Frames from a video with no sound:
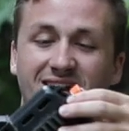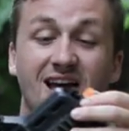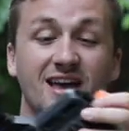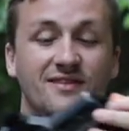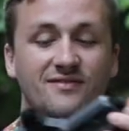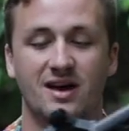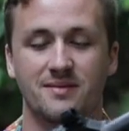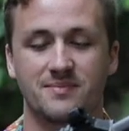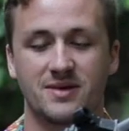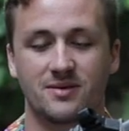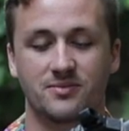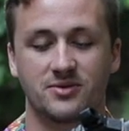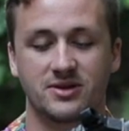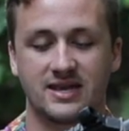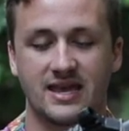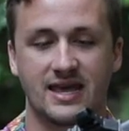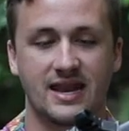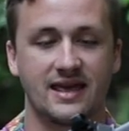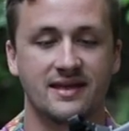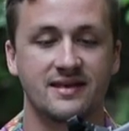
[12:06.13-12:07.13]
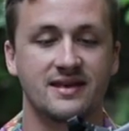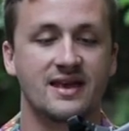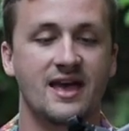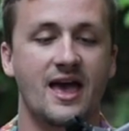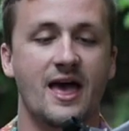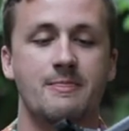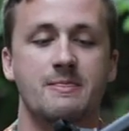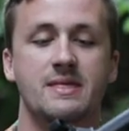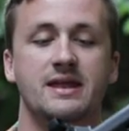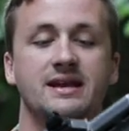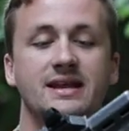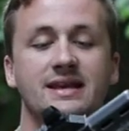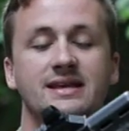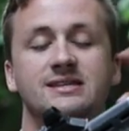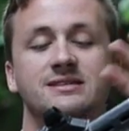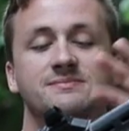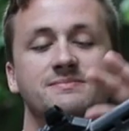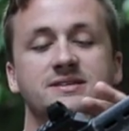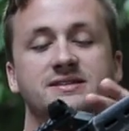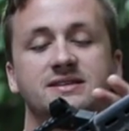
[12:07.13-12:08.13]
I have not been able to get it. And then it
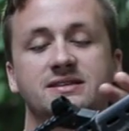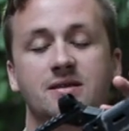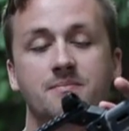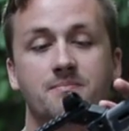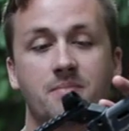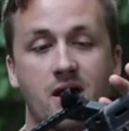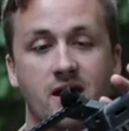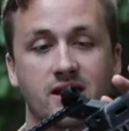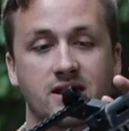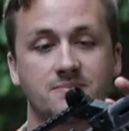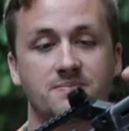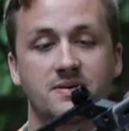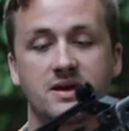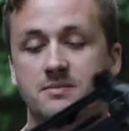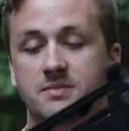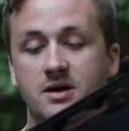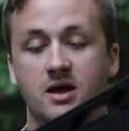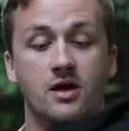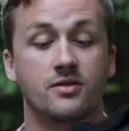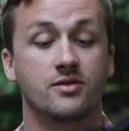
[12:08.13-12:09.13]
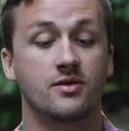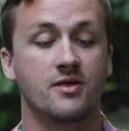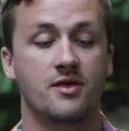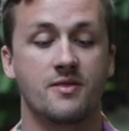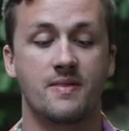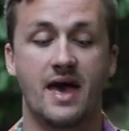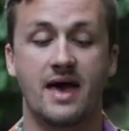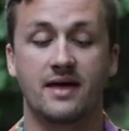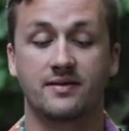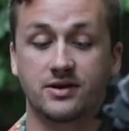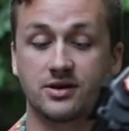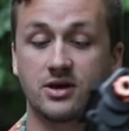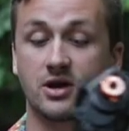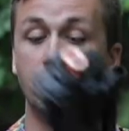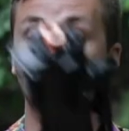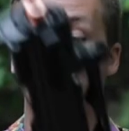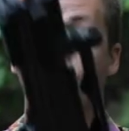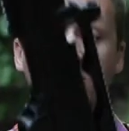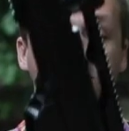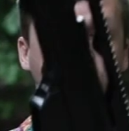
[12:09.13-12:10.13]
is missing the body pin. But other than that, the
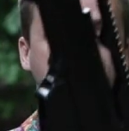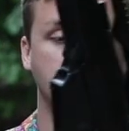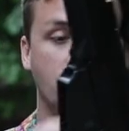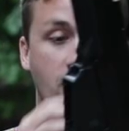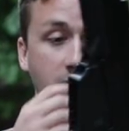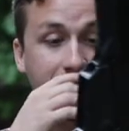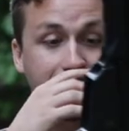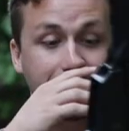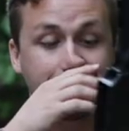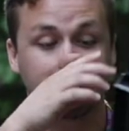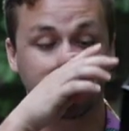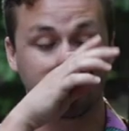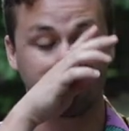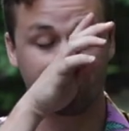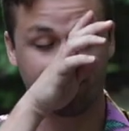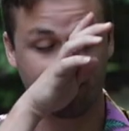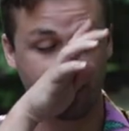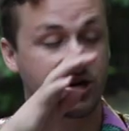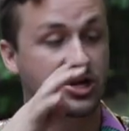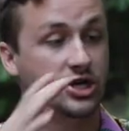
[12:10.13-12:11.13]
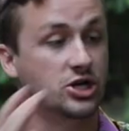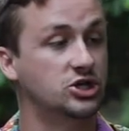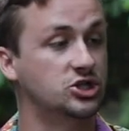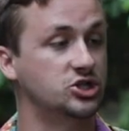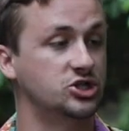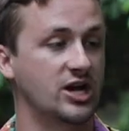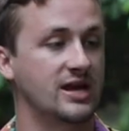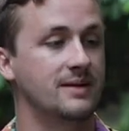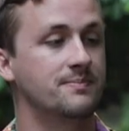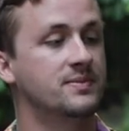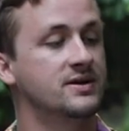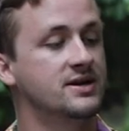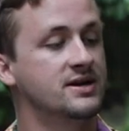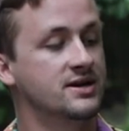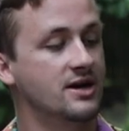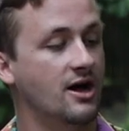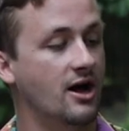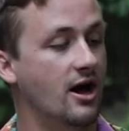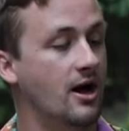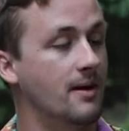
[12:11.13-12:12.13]
gun works great. It is in pretty good shape.
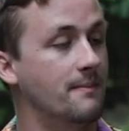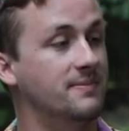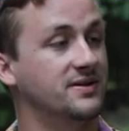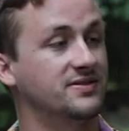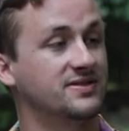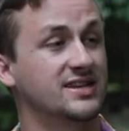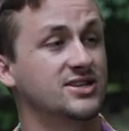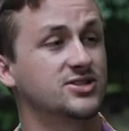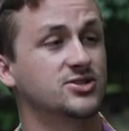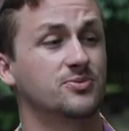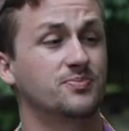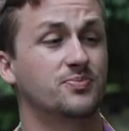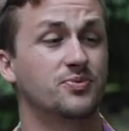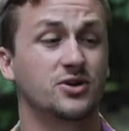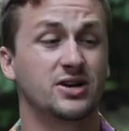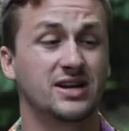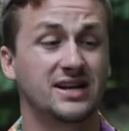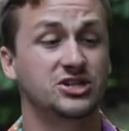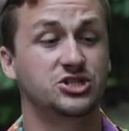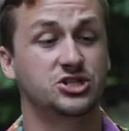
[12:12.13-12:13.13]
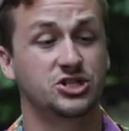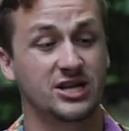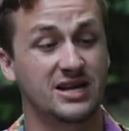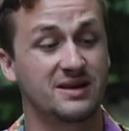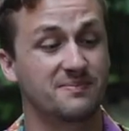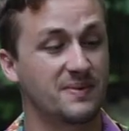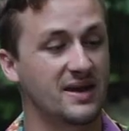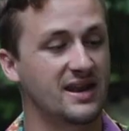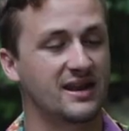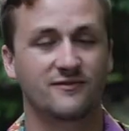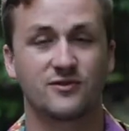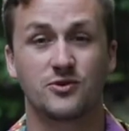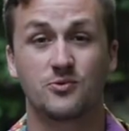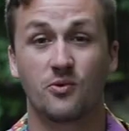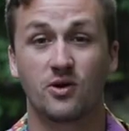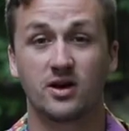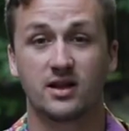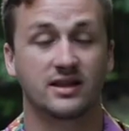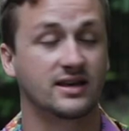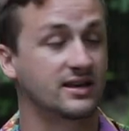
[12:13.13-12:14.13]
But these are pretty cheap. And if you
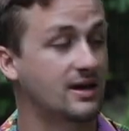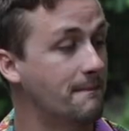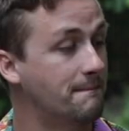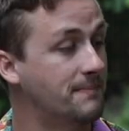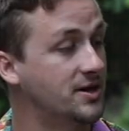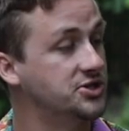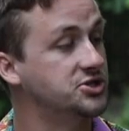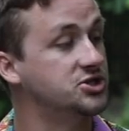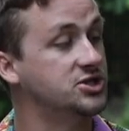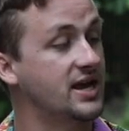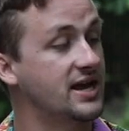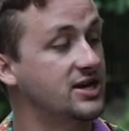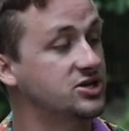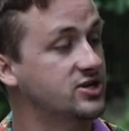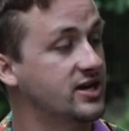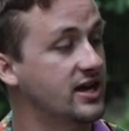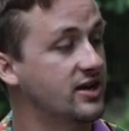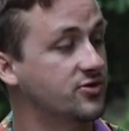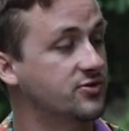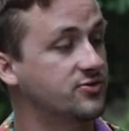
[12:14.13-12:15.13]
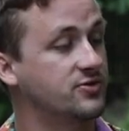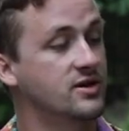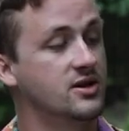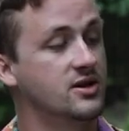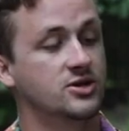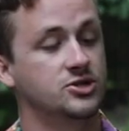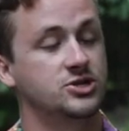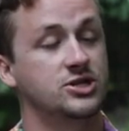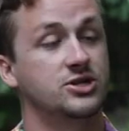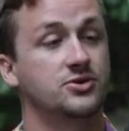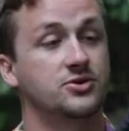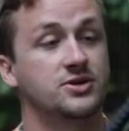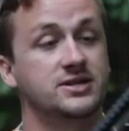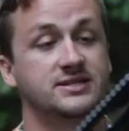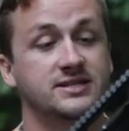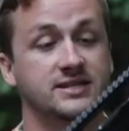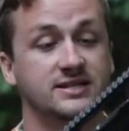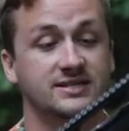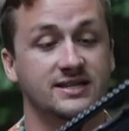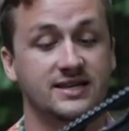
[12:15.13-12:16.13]
want like a budget HK
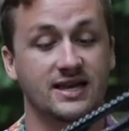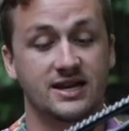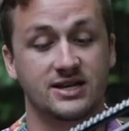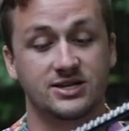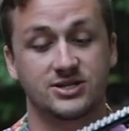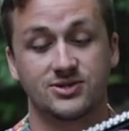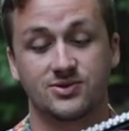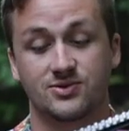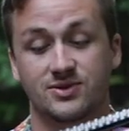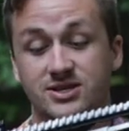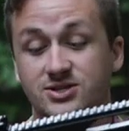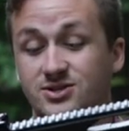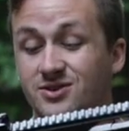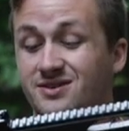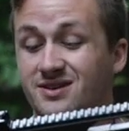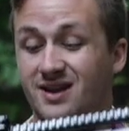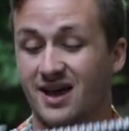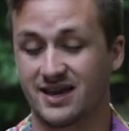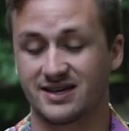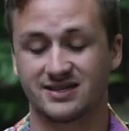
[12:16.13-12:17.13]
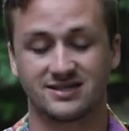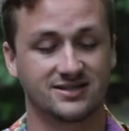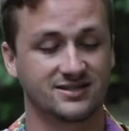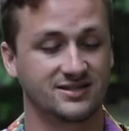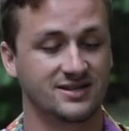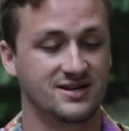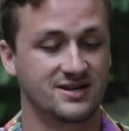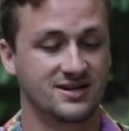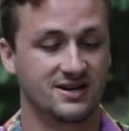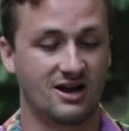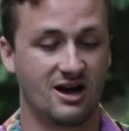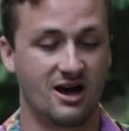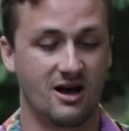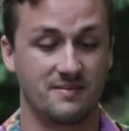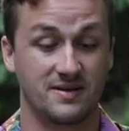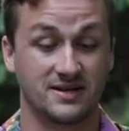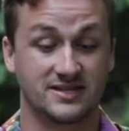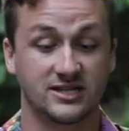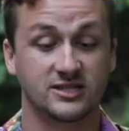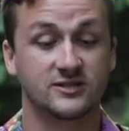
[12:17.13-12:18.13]
G36 to get into, these are nice.
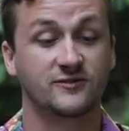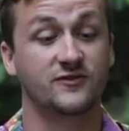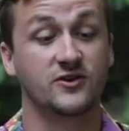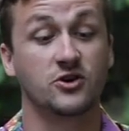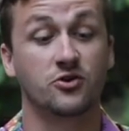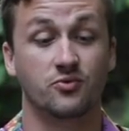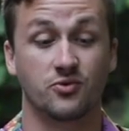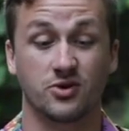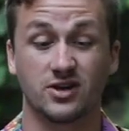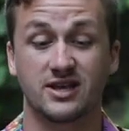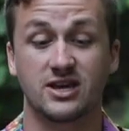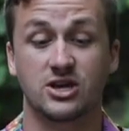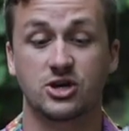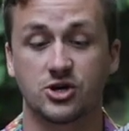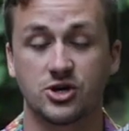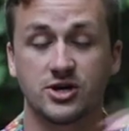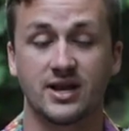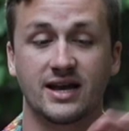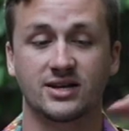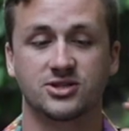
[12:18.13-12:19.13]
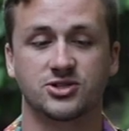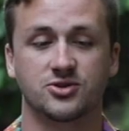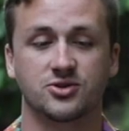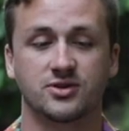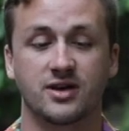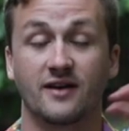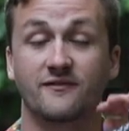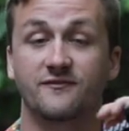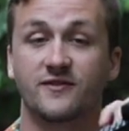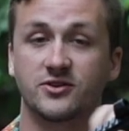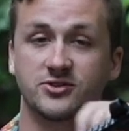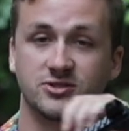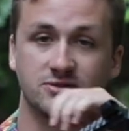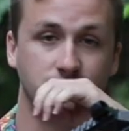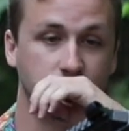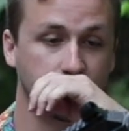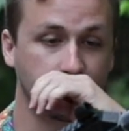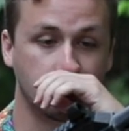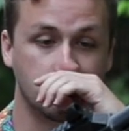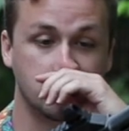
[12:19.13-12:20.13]
It does feel really good externally. I felt some
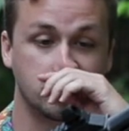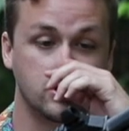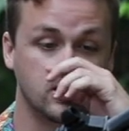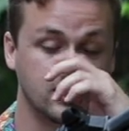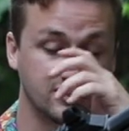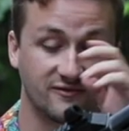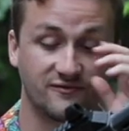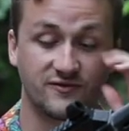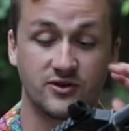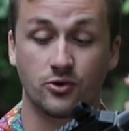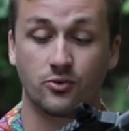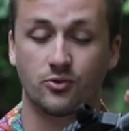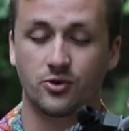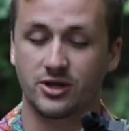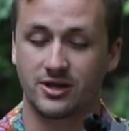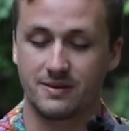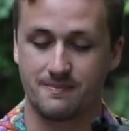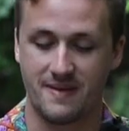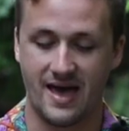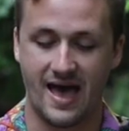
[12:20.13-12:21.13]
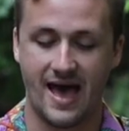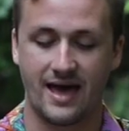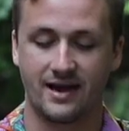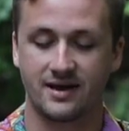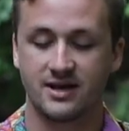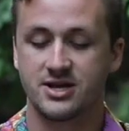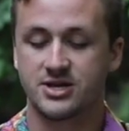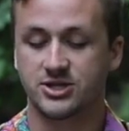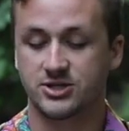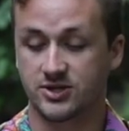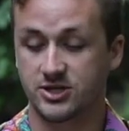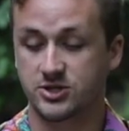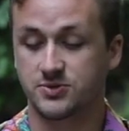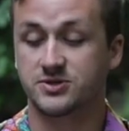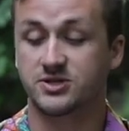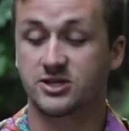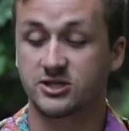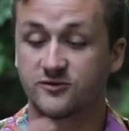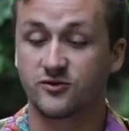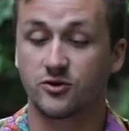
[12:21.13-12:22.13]
G36 that feel really bad, so this one
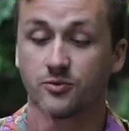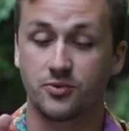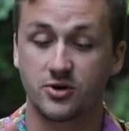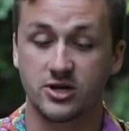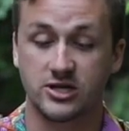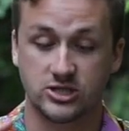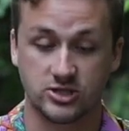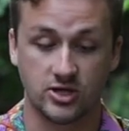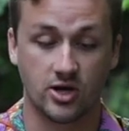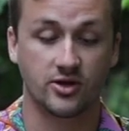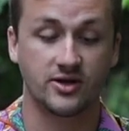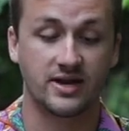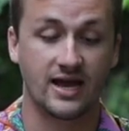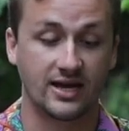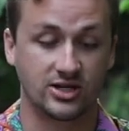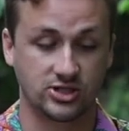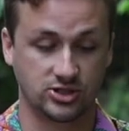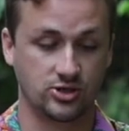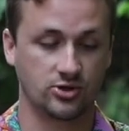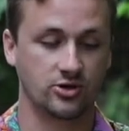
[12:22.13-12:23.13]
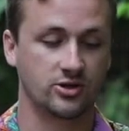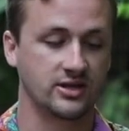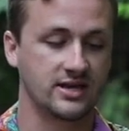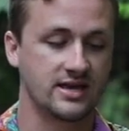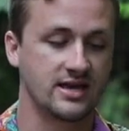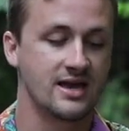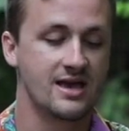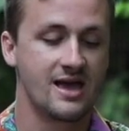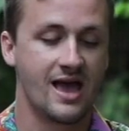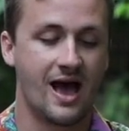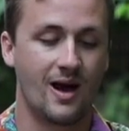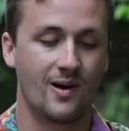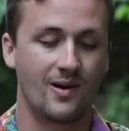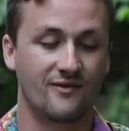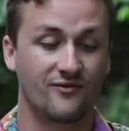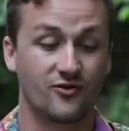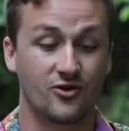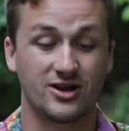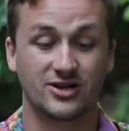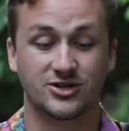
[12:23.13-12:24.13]
does feel pretty solid externally.
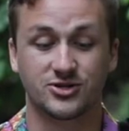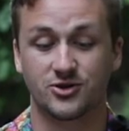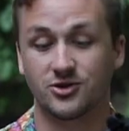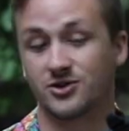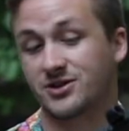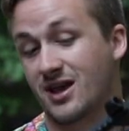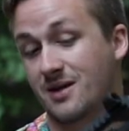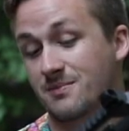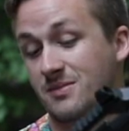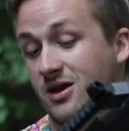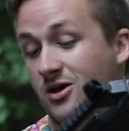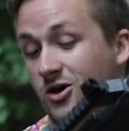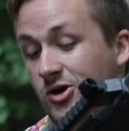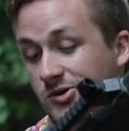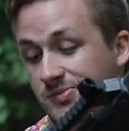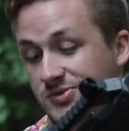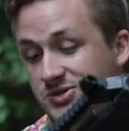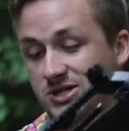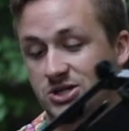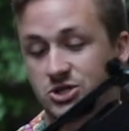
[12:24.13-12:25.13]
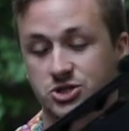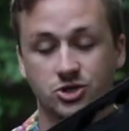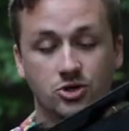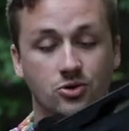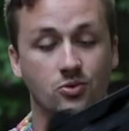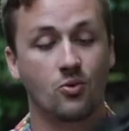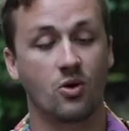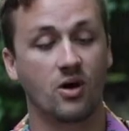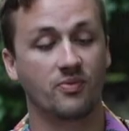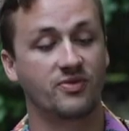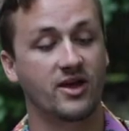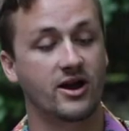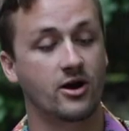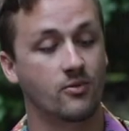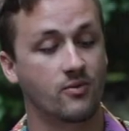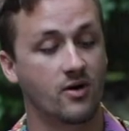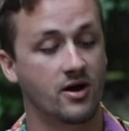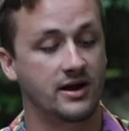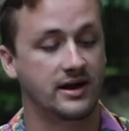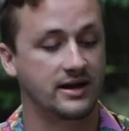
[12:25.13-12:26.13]
However, internally, I'm not 100% sure what they are
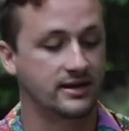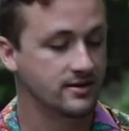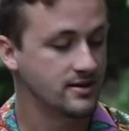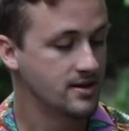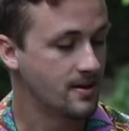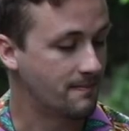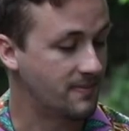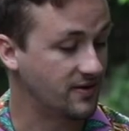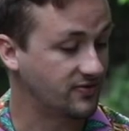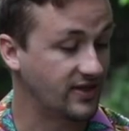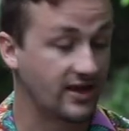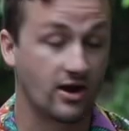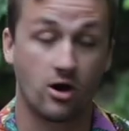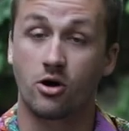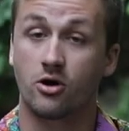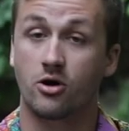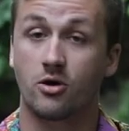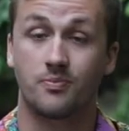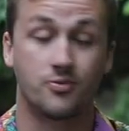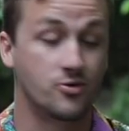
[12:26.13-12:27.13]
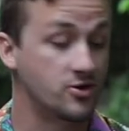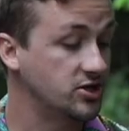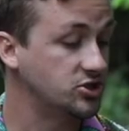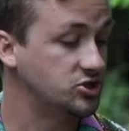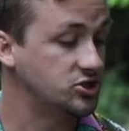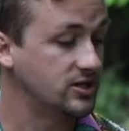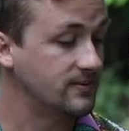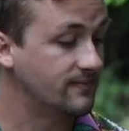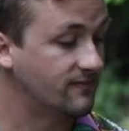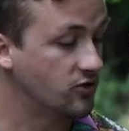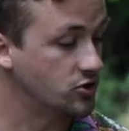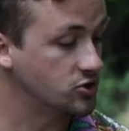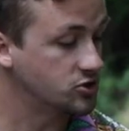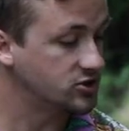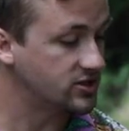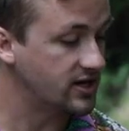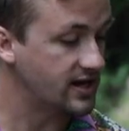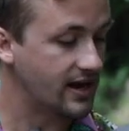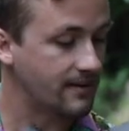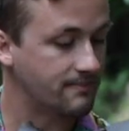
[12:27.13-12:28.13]
running, but they are a pretty cheap
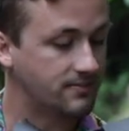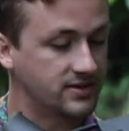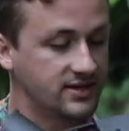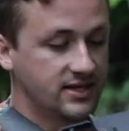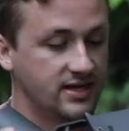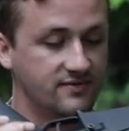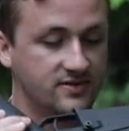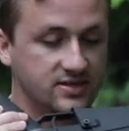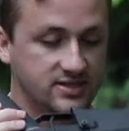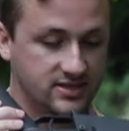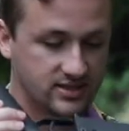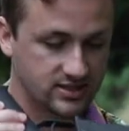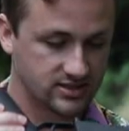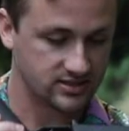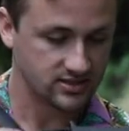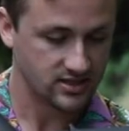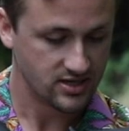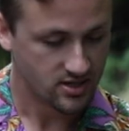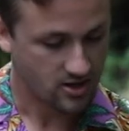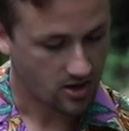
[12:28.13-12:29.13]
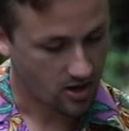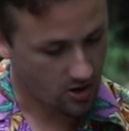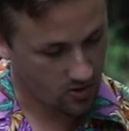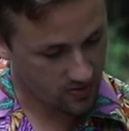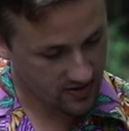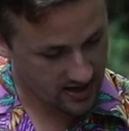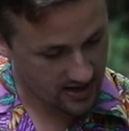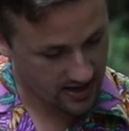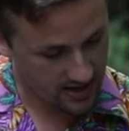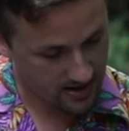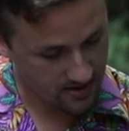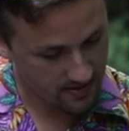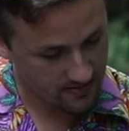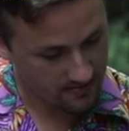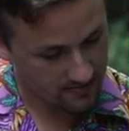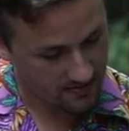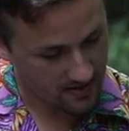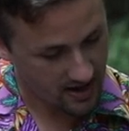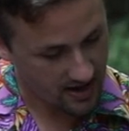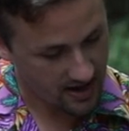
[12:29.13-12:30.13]
version, and I believe this is
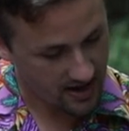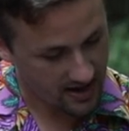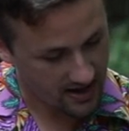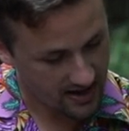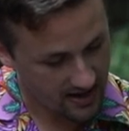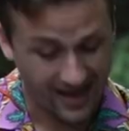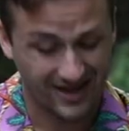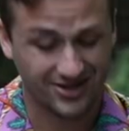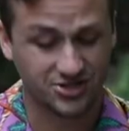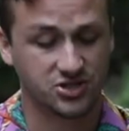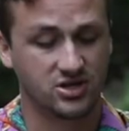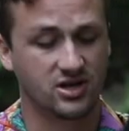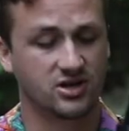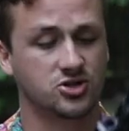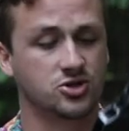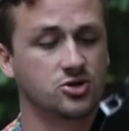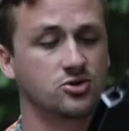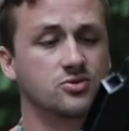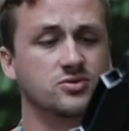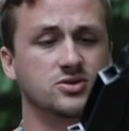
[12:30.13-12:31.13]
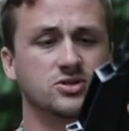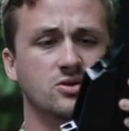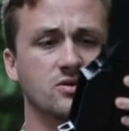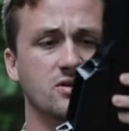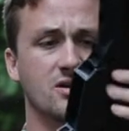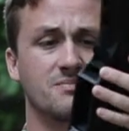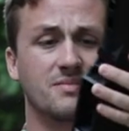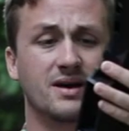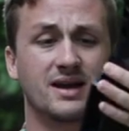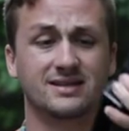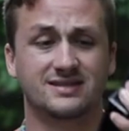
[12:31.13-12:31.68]
OEM by... Actually, not sure who it's OEM by.